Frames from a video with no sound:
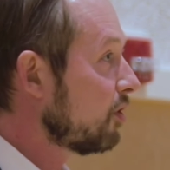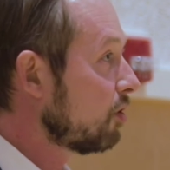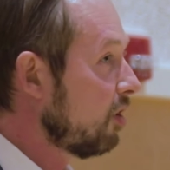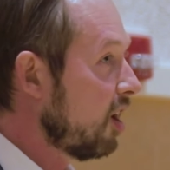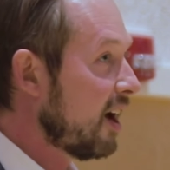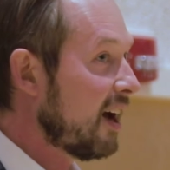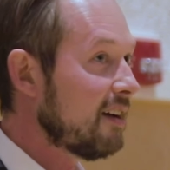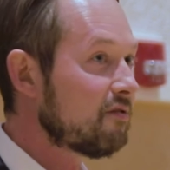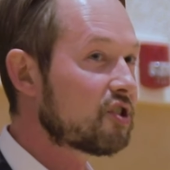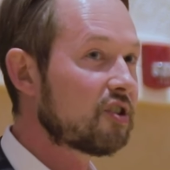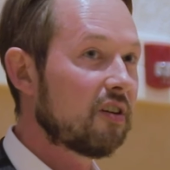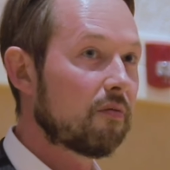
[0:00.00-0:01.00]
their
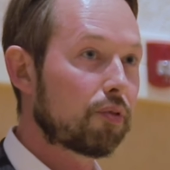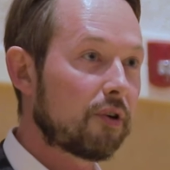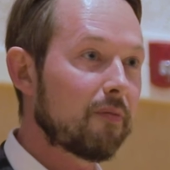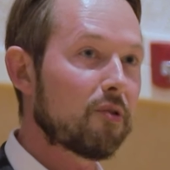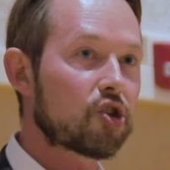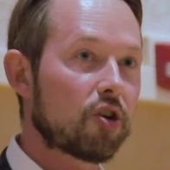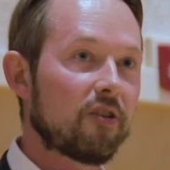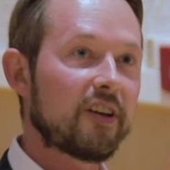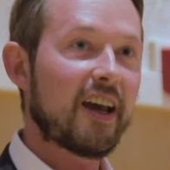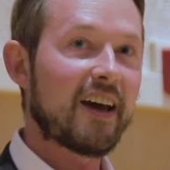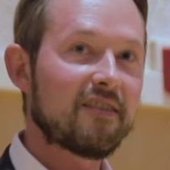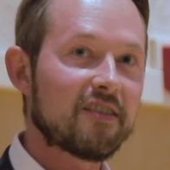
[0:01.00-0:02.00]
lives
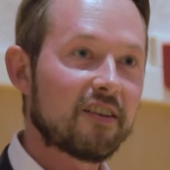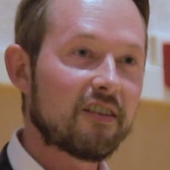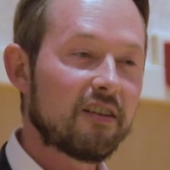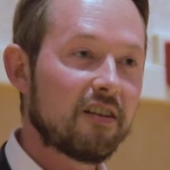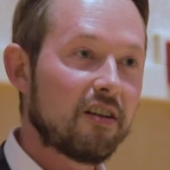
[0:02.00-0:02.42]
prematurely ended.